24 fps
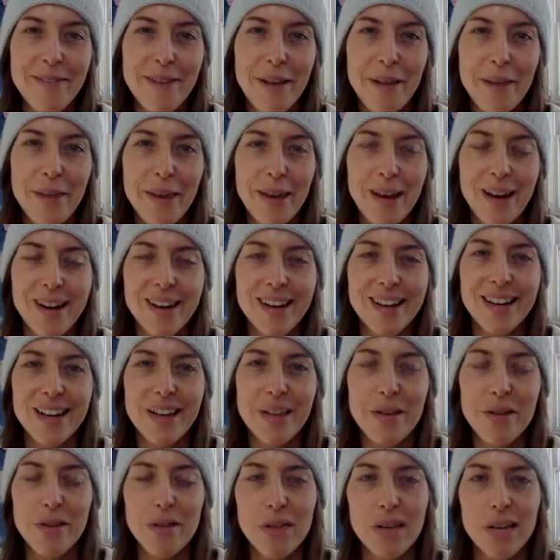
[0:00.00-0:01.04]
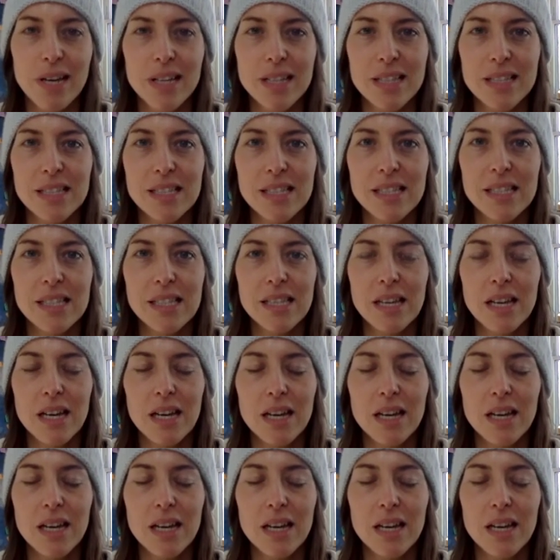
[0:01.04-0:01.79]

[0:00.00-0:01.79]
healthcare and other things,